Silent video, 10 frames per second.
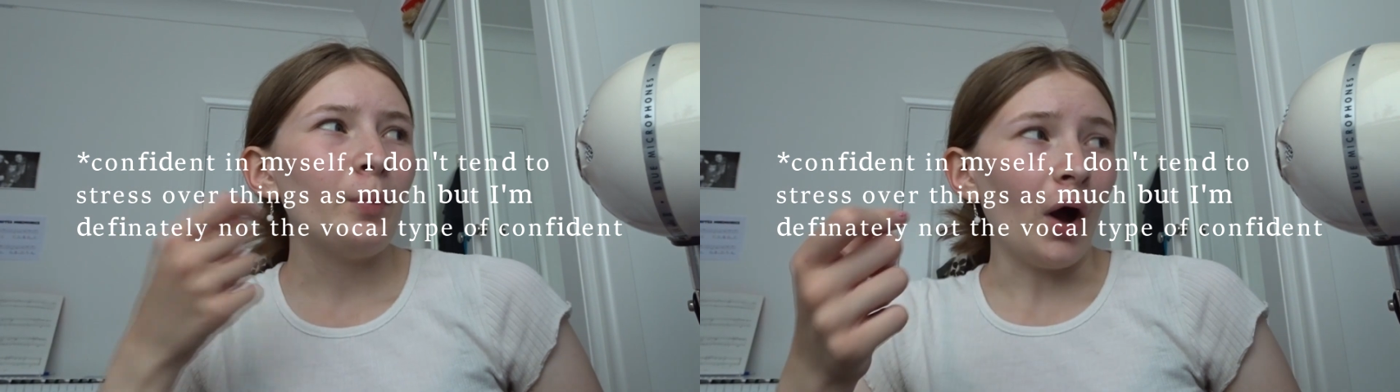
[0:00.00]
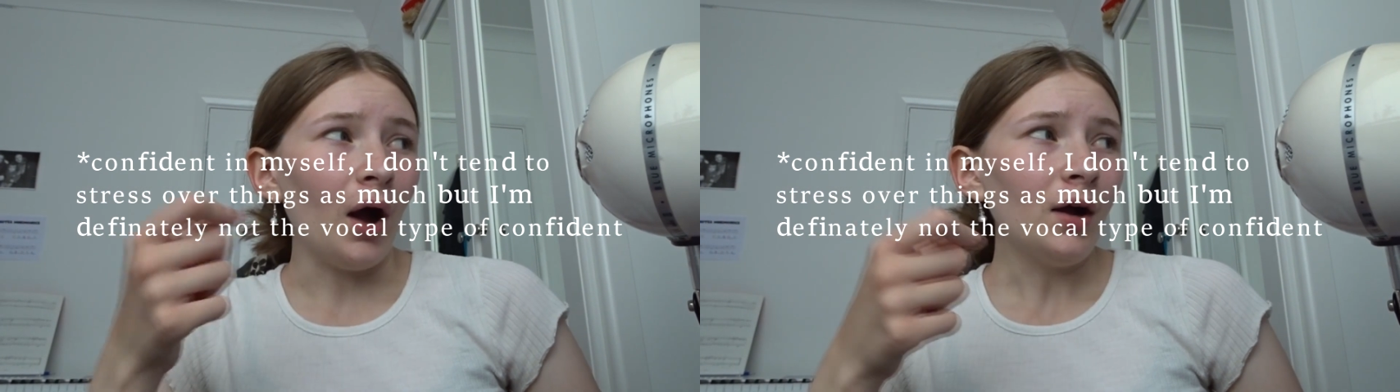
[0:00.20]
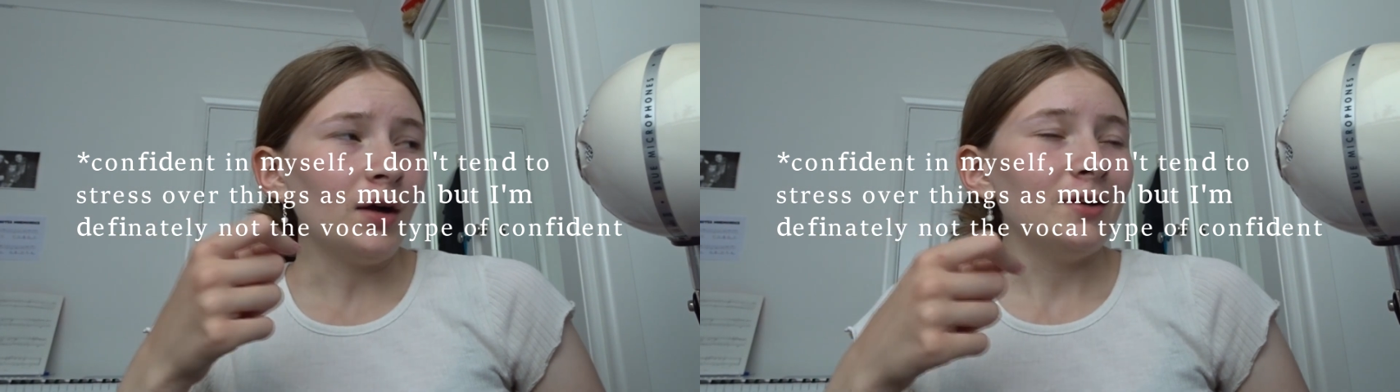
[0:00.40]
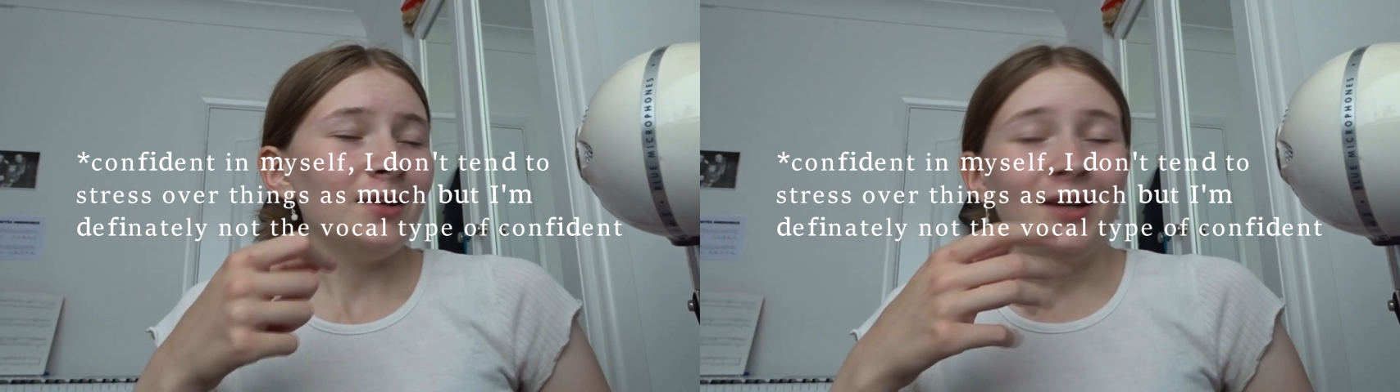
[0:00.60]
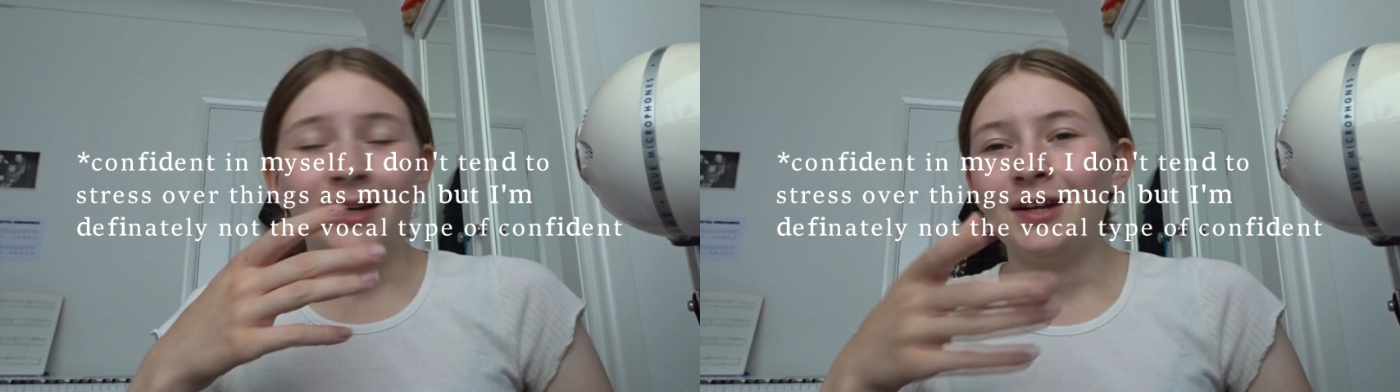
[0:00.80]
But
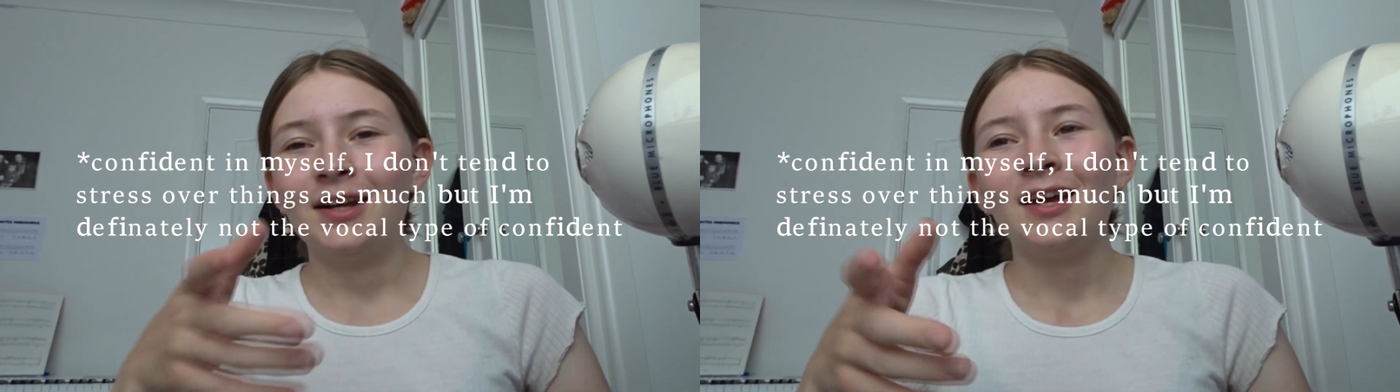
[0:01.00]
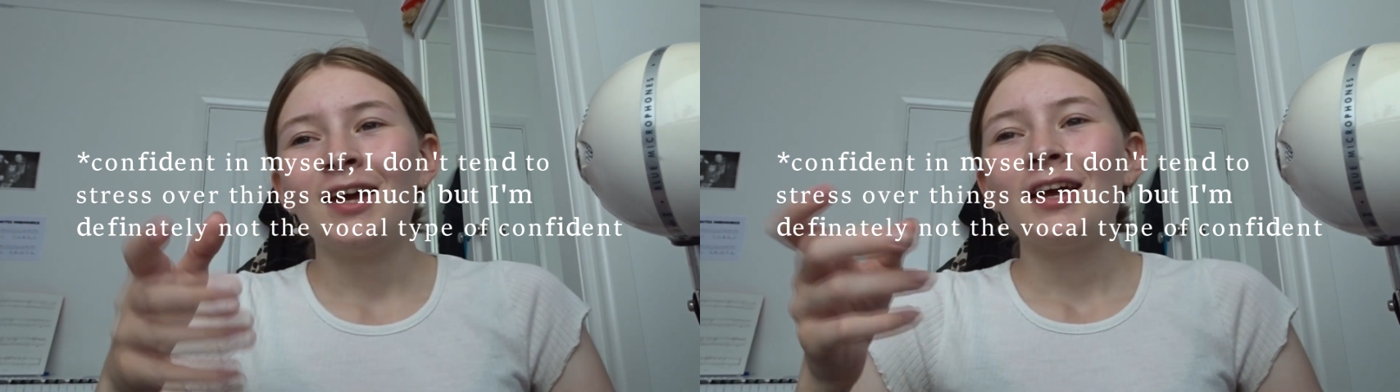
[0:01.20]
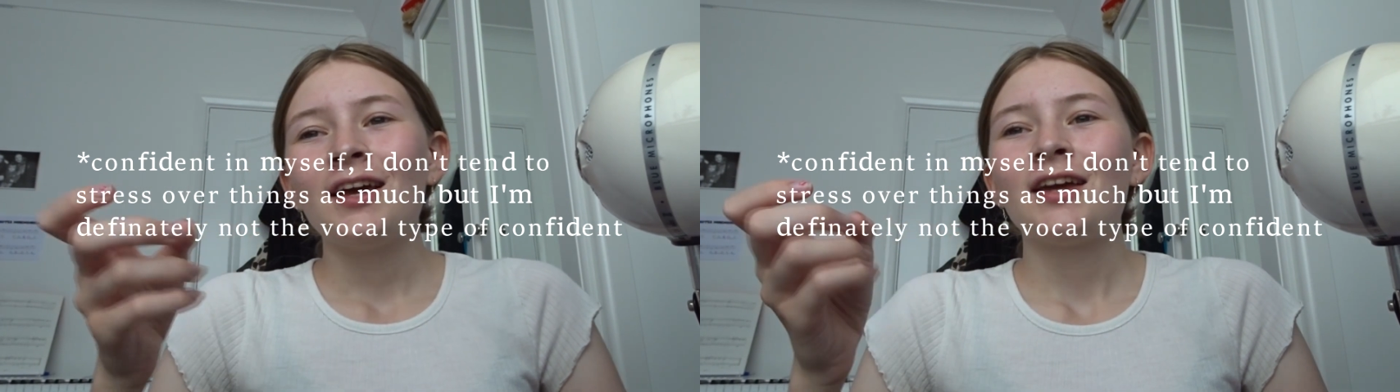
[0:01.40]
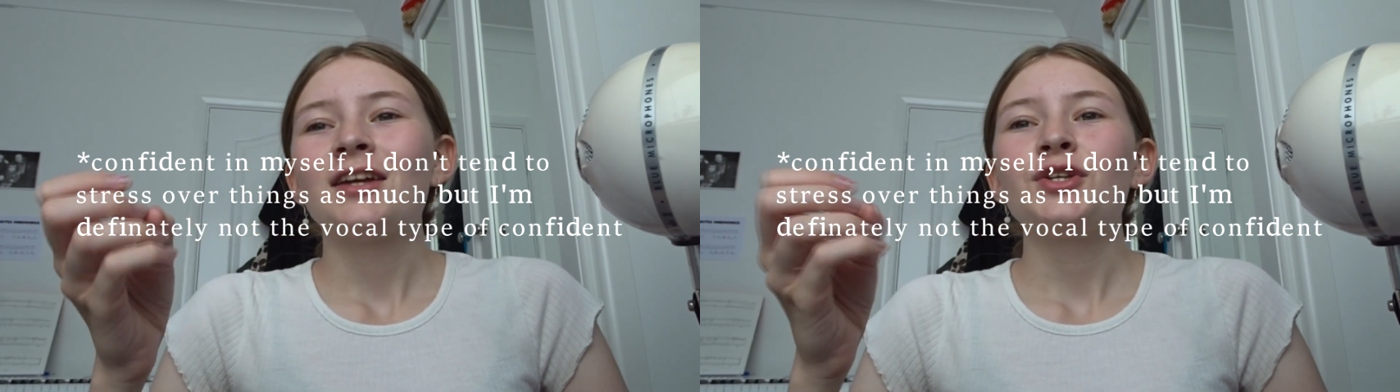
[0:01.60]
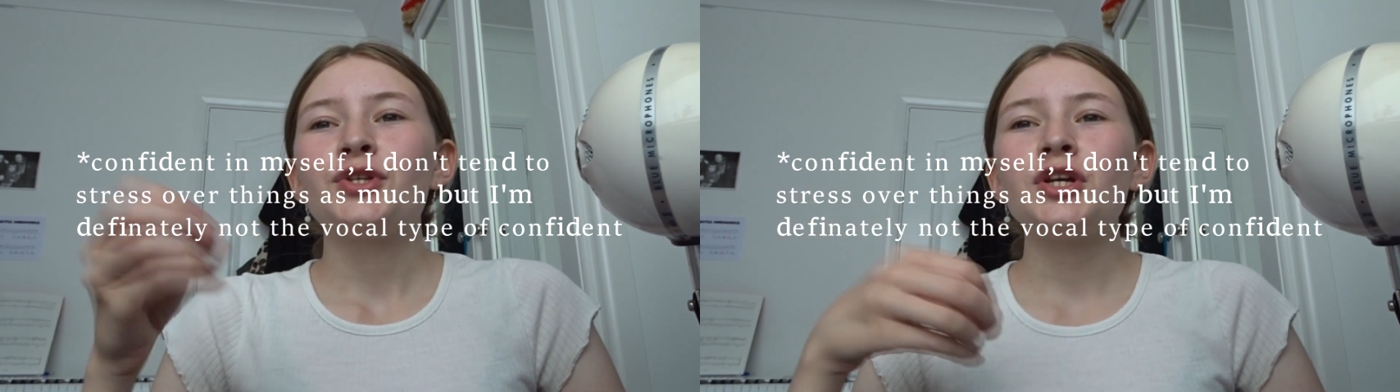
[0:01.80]

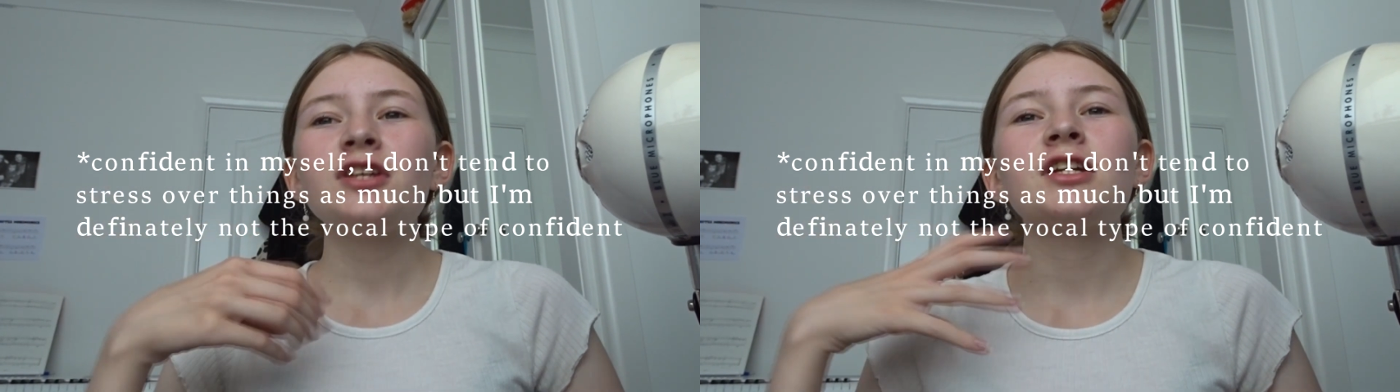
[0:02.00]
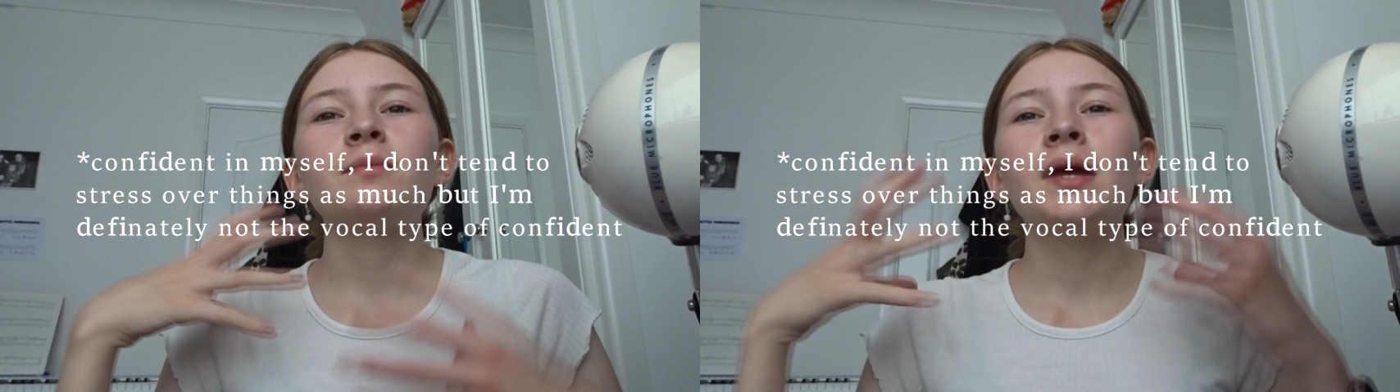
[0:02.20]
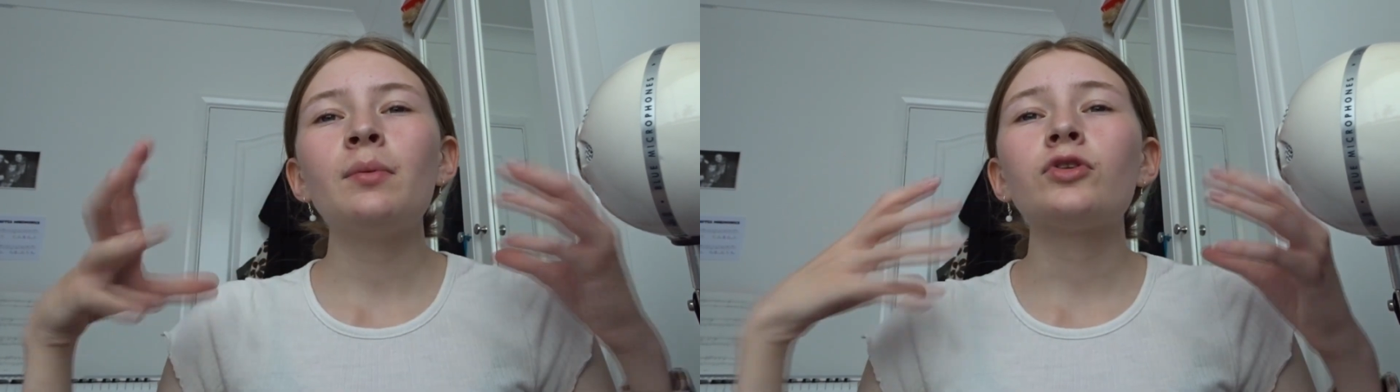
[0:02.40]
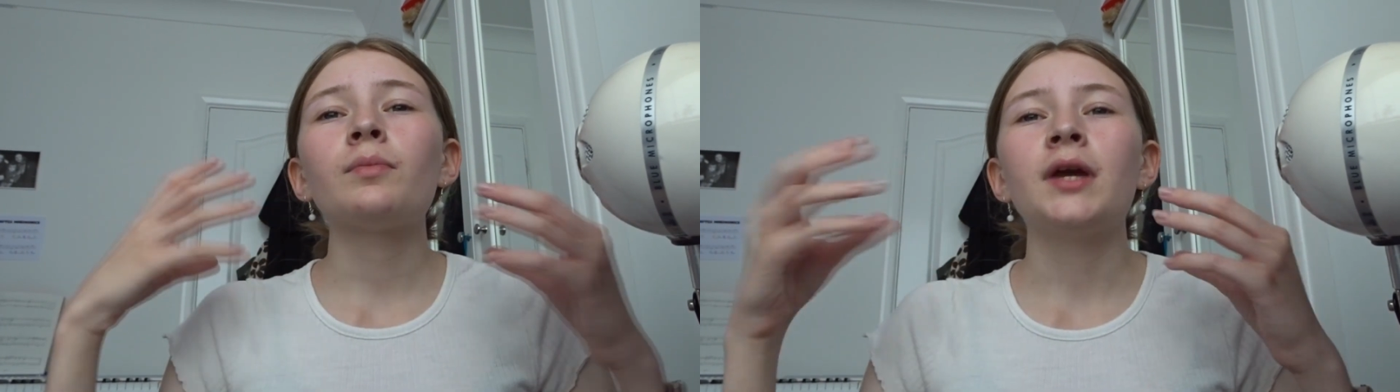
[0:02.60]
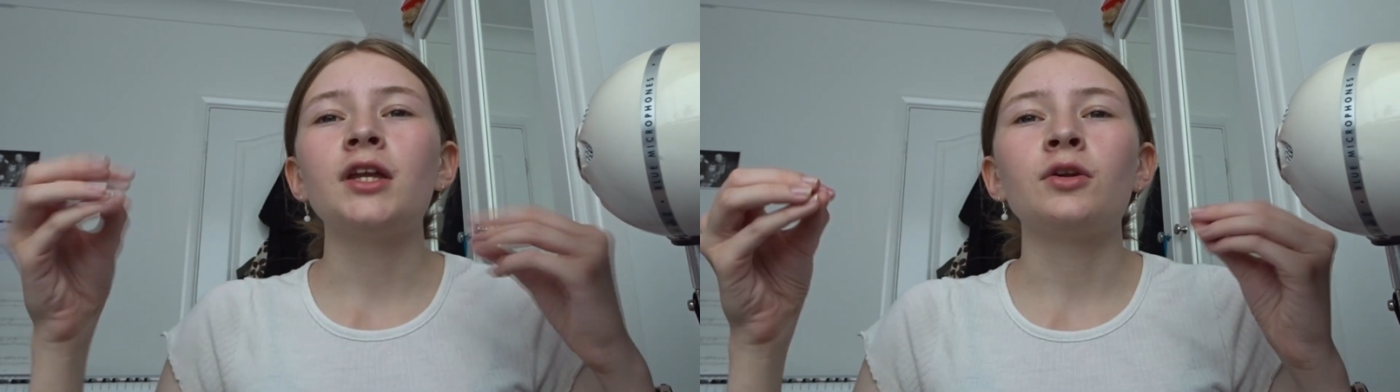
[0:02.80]
just people's
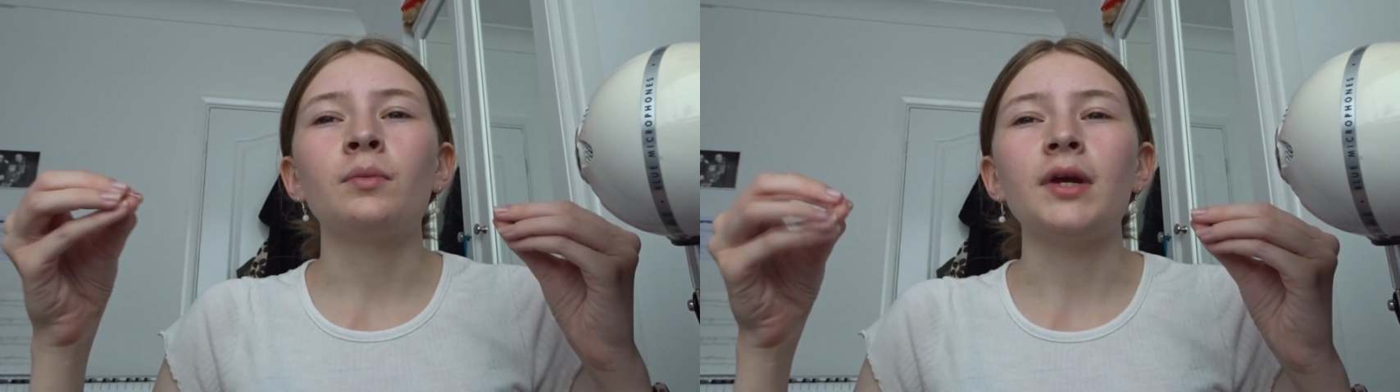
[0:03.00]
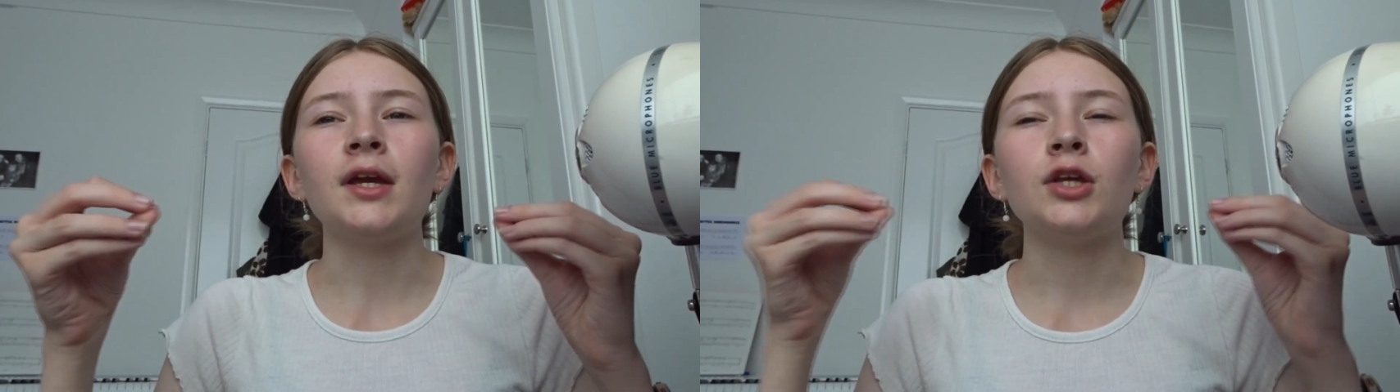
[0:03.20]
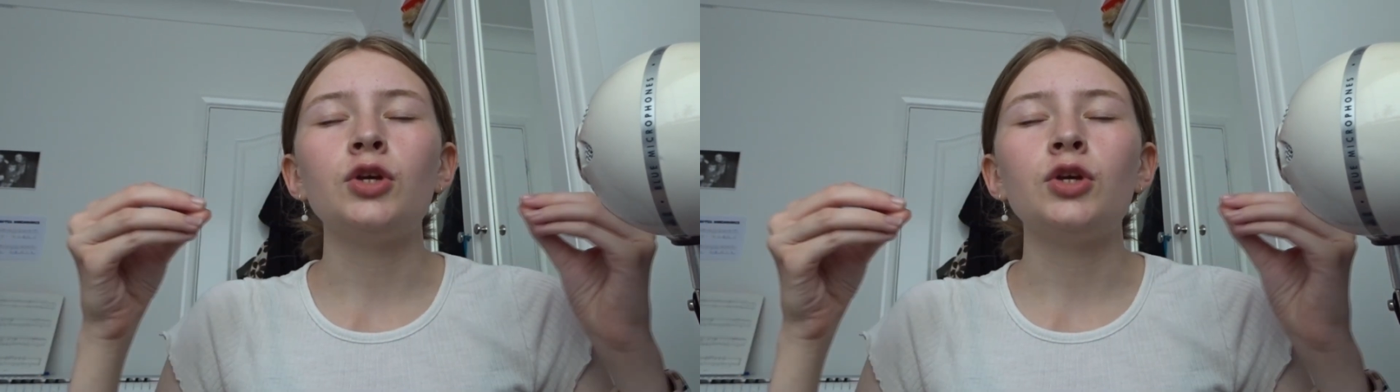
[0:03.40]
opinion on me